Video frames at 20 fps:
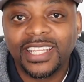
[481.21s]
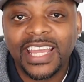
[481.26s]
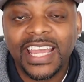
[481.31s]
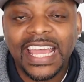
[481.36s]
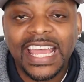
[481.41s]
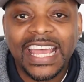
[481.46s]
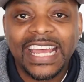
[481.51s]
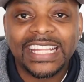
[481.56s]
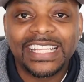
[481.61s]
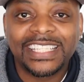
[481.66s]
that
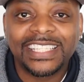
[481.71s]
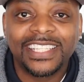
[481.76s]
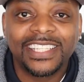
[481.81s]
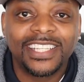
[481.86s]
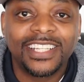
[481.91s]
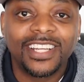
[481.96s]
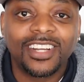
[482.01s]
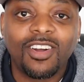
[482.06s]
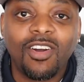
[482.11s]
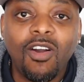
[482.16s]
has
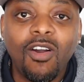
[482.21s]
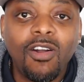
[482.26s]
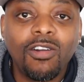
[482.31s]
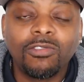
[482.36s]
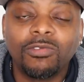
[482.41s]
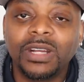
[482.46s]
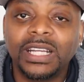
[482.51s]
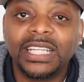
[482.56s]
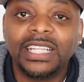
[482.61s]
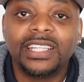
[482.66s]

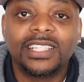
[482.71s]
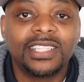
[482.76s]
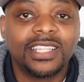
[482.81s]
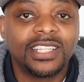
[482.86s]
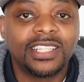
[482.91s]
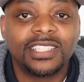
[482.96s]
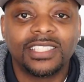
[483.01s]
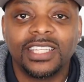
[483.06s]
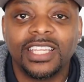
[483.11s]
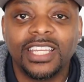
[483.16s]
already
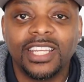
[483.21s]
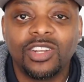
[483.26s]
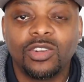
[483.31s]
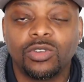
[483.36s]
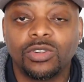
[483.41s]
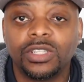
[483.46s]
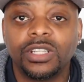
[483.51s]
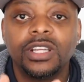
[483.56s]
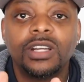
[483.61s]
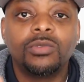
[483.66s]
succeeded
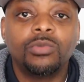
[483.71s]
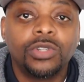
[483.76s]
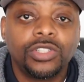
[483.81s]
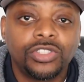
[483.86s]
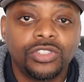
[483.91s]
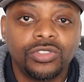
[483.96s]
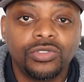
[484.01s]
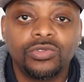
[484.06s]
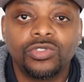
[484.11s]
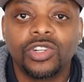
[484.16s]
or done
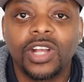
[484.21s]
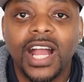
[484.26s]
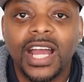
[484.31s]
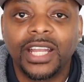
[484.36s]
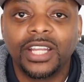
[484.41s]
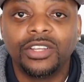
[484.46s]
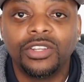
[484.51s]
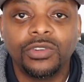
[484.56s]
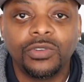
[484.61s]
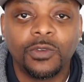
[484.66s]
what you trying
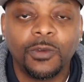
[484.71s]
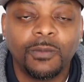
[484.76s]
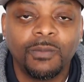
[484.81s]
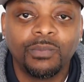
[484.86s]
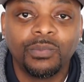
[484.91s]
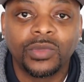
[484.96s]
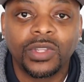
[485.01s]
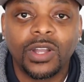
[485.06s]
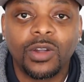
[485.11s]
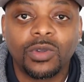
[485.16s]
to do,
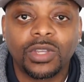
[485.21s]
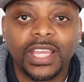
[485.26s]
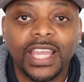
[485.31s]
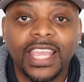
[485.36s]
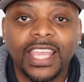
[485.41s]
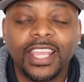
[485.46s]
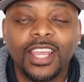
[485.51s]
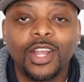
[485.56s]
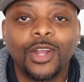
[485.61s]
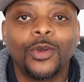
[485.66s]

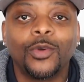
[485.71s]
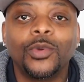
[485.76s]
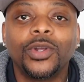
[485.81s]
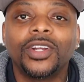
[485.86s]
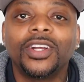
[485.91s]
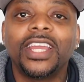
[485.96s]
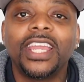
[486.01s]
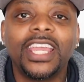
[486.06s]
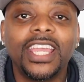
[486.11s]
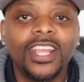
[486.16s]
okay? We're
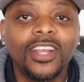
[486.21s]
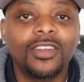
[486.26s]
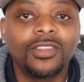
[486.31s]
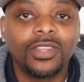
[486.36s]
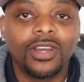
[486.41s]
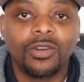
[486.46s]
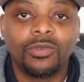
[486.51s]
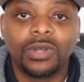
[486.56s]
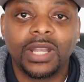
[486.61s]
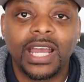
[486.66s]
here
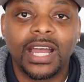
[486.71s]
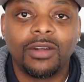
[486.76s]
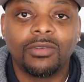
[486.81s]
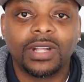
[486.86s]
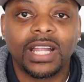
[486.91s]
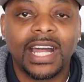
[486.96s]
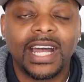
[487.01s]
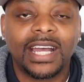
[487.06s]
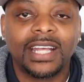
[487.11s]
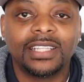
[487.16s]
though now,
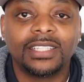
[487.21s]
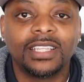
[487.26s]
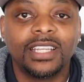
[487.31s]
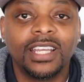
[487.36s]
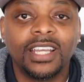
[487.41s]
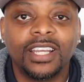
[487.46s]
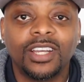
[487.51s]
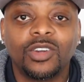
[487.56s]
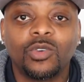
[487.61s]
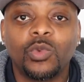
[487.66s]
guys.
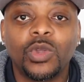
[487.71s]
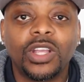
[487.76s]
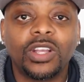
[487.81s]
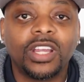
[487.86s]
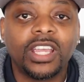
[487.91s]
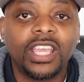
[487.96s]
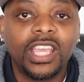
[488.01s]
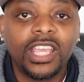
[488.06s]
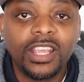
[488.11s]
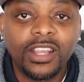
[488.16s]
We're
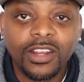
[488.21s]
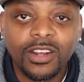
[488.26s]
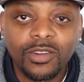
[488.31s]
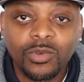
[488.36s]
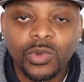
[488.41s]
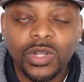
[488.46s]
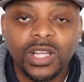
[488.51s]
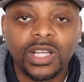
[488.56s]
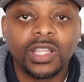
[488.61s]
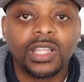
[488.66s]
here,
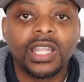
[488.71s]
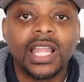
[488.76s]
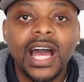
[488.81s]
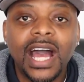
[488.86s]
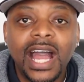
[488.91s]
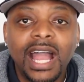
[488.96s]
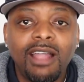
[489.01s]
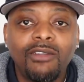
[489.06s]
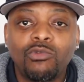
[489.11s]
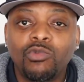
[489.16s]
we're
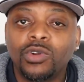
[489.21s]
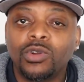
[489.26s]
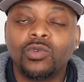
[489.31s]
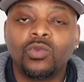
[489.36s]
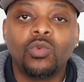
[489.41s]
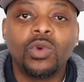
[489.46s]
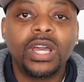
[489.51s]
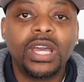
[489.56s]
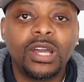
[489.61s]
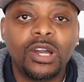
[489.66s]
alive, we're
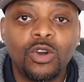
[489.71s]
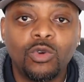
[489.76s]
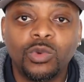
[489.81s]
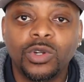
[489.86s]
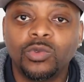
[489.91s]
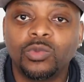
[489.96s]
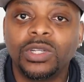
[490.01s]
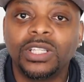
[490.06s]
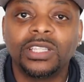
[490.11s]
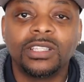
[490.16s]
well, we're
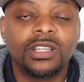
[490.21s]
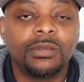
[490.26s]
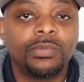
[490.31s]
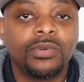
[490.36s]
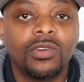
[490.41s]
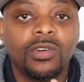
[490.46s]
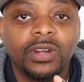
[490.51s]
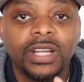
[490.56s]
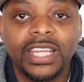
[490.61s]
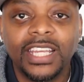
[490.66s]
willing to
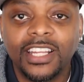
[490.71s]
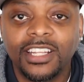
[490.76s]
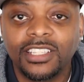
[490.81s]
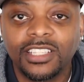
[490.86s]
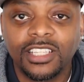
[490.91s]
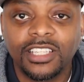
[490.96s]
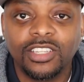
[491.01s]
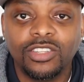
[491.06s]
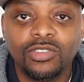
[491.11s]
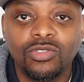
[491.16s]
pour
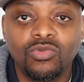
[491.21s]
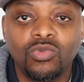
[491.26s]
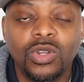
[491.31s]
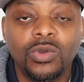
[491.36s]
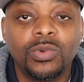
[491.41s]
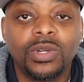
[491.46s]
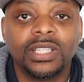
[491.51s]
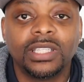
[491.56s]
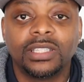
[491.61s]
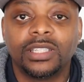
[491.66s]
into you, we're
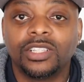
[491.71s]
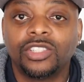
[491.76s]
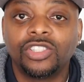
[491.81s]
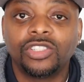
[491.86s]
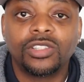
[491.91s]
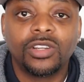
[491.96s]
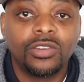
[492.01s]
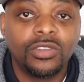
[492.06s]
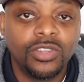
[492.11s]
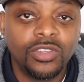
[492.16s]
willing to
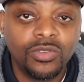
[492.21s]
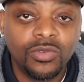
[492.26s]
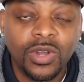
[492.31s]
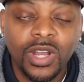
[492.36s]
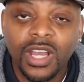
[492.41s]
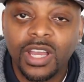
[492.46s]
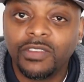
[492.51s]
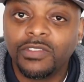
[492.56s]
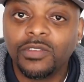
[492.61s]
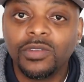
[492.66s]
show you.
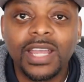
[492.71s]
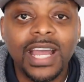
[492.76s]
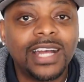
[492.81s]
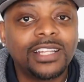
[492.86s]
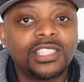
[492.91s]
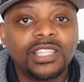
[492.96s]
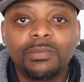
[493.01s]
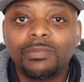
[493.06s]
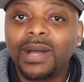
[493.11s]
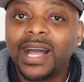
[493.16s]
If you got
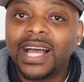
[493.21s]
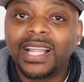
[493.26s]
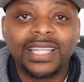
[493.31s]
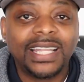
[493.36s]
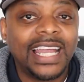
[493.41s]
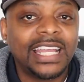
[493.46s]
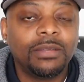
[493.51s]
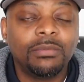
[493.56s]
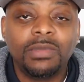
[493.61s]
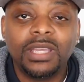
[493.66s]
somebody
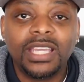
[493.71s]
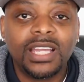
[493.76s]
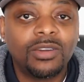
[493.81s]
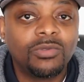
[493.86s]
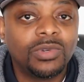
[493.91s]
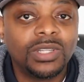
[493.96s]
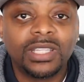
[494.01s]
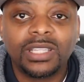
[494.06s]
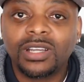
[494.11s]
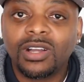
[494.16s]
like me, I'm
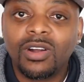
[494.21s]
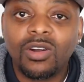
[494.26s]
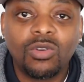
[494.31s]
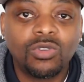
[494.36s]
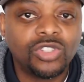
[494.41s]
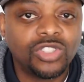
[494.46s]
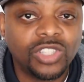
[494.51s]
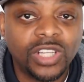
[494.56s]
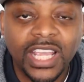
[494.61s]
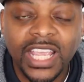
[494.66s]
willing to
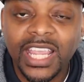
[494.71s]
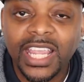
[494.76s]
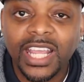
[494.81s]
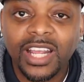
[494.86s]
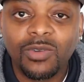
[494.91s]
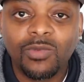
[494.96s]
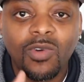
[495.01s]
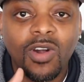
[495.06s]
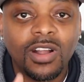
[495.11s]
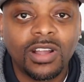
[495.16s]
hold your
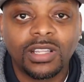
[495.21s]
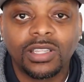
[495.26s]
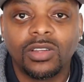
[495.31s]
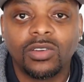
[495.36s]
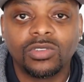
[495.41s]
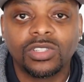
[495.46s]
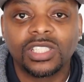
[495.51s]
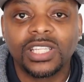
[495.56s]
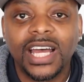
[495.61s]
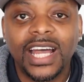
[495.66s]
hand, walk
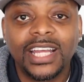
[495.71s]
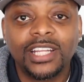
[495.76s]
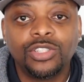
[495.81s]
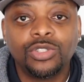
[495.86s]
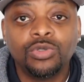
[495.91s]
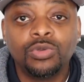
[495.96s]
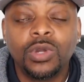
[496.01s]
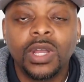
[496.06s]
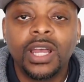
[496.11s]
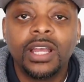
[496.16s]
alongside
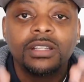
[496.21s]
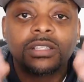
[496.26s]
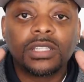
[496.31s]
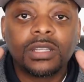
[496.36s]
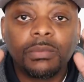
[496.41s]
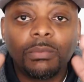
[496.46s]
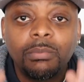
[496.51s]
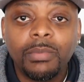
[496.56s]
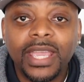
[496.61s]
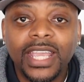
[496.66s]
you
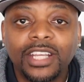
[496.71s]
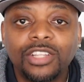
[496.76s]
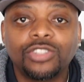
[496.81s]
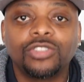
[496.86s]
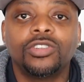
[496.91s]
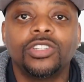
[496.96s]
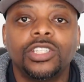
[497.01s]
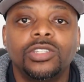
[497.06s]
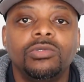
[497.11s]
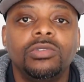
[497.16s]
to make
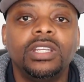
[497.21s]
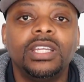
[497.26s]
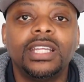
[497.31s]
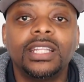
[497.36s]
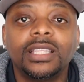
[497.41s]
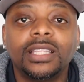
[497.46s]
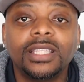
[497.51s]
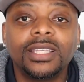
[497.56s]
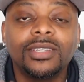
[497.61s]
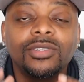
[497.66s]
sure you
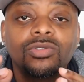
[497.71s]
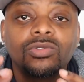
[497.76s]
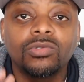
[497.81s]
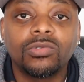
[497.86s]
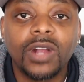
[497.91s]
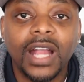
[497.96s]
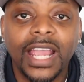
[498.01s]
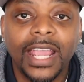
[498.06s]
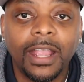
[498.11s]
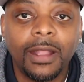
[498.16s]
get this
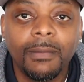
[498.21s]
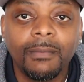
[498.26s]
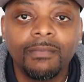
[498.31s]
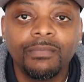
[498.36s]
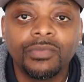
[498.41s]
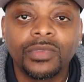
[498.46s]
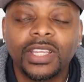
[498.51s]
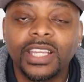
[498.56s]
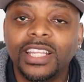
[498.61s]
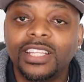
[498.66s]
right.
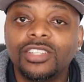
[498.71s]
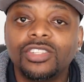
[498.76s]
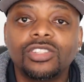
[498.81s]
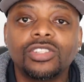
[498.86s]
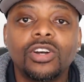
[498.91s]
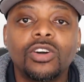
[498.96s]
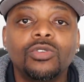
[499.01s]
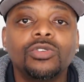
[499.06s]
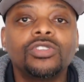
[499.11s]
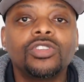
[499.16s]
It's
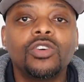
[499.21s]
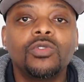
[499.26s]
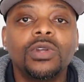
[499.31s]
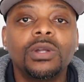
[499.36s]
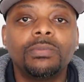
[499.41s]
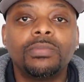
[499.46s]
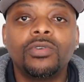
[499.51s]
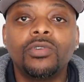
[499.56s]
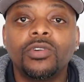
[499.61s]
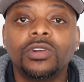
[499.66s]
so, so
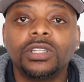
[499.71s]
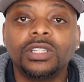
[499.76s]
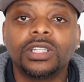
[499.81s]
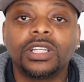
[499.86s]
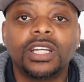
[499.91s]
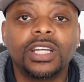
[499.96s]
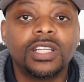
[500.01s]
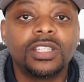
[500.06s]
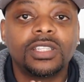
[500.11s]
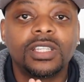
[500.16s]
important,
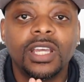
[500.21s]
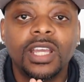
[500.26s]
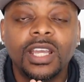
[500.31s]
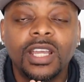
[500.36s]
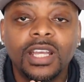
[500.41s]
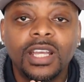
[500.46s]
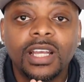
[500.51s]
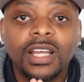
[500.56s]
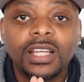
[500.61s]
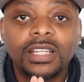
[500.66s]
because
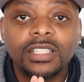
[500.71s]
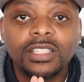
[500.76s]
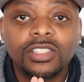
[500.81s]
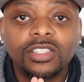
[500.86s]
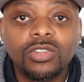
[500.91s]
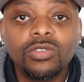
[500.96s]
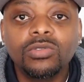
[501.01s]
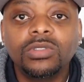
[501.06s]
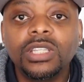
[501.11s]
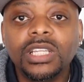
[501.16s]

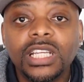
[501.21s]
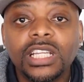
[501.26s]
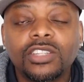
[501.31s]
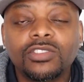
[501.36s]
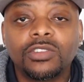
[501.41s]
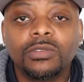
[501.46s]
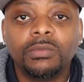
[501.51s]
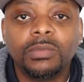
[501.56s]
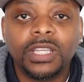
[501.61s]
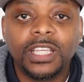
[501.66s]
two things
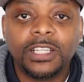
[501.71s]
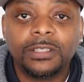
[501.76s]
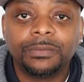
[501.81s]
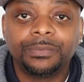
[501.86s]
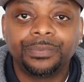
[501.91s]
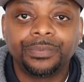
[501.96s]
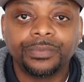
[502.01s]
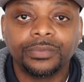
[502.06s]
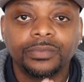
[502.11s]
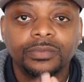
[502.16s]
for me.
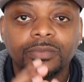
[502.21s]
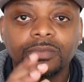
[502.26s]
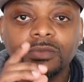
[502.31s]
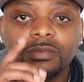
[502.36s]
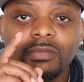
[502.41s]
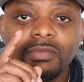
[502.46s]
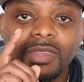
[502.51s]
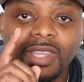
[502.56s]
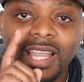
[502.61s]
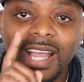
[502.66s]

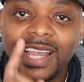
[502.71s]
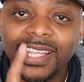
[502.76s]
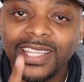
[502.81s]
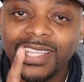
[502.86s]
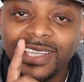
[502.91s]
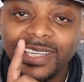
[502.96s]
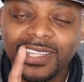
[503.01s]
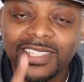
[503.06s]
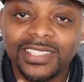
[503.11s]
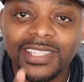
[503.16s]
I
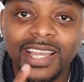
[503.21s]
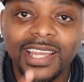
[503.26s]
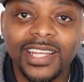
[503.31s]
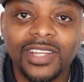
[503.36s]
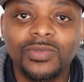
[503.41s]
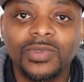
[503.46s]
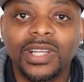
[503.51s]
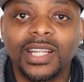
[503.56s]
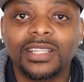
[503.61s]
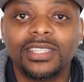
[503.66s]
get
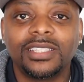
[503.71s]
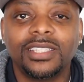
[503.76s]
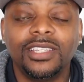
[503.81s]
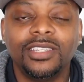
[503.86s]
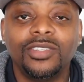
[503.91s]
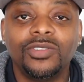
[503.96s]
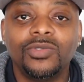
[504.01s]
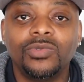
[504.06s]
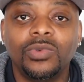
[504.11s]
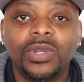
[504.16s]
excited when I see
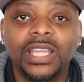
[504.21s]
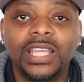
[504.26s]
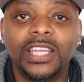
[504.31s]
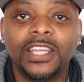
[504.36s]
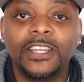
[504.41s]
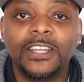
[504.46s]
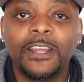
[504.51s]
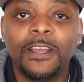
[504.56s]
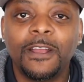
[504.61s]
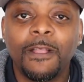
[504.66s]
you
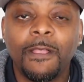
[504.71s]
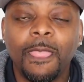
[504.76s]
win,